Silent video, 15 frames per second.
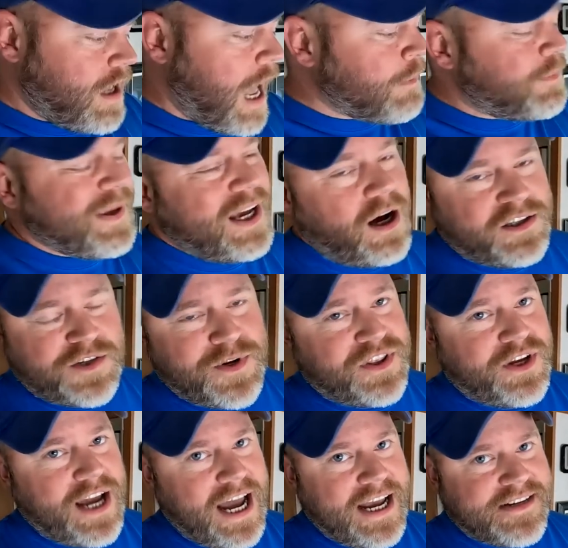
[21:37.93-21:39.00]
I'm gonna be honest with
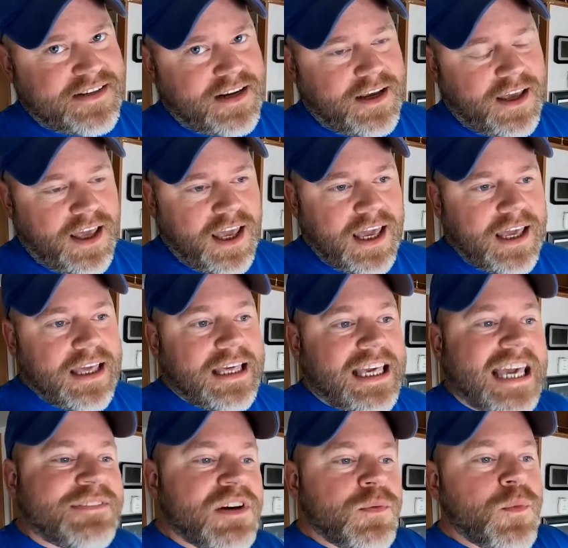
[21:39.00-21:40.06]
you guys.
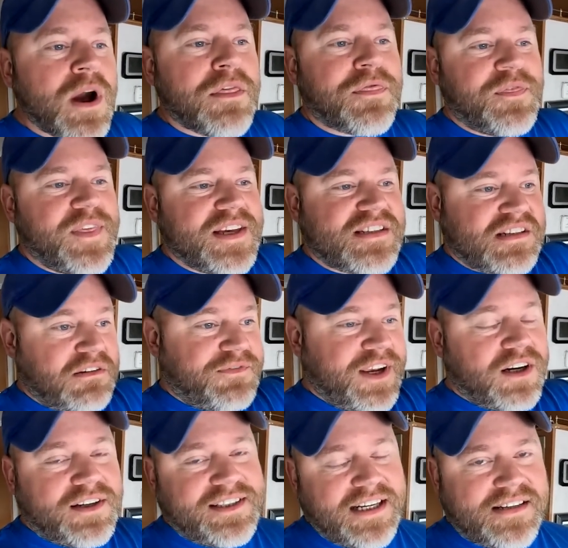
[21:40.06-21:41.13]
Even with the
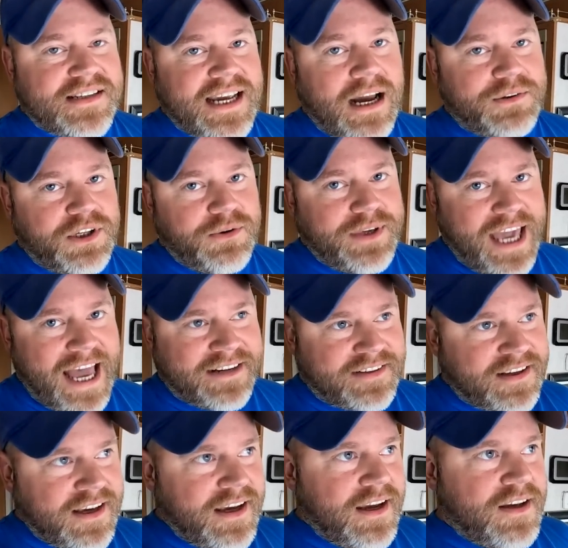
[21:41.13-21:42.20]
severe discount you
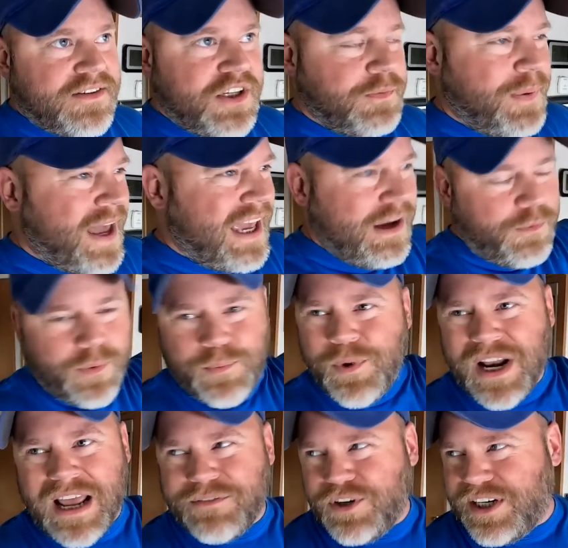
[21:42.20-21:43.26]
get, you pay
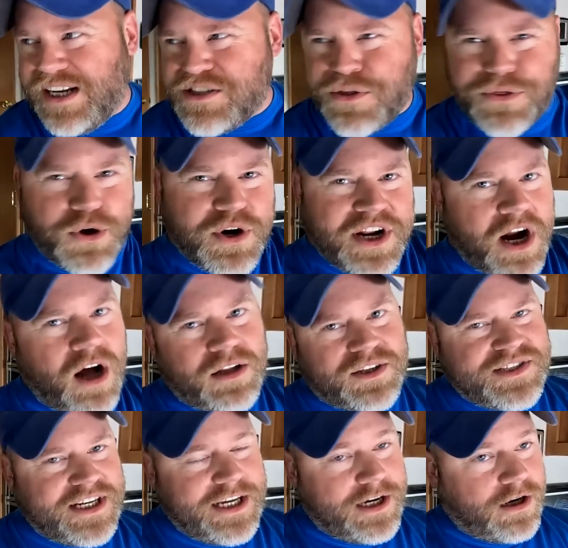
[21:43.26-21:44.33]
whatever it is,
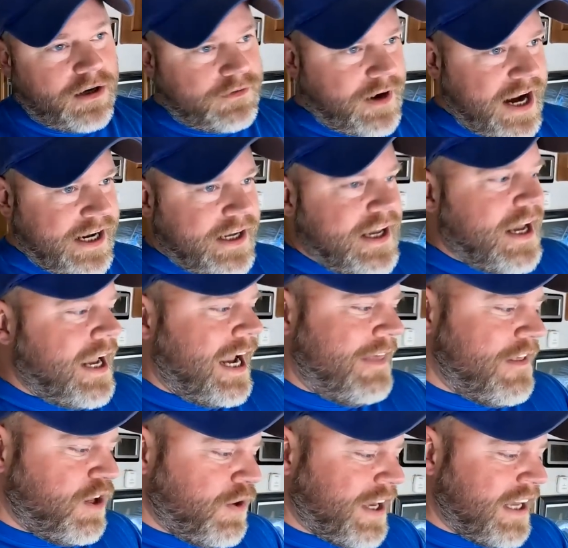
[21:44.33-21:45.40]
$30 a year, right?
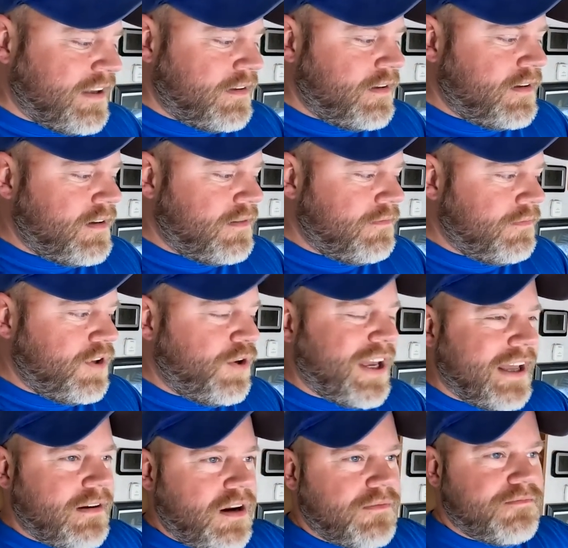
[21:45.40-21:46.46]
And then you get
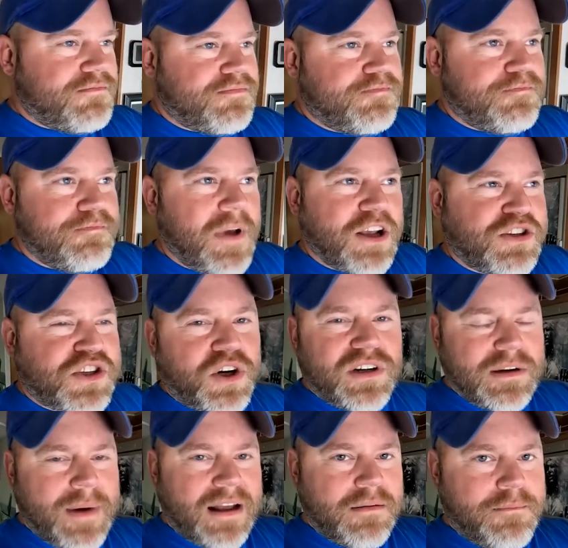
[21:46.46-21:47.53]
a
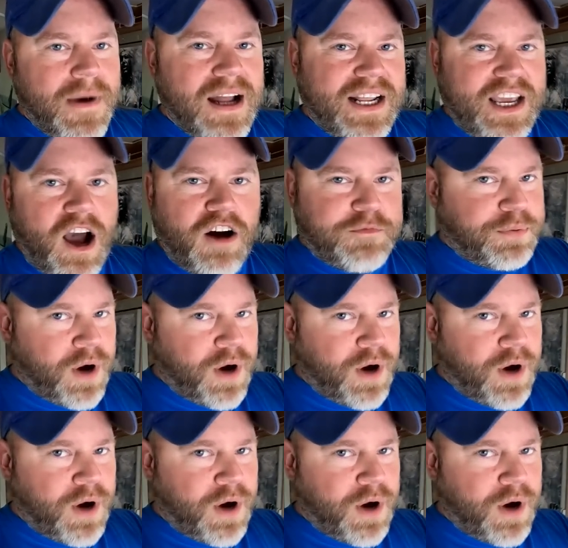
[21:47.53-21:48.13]
certain amount of money off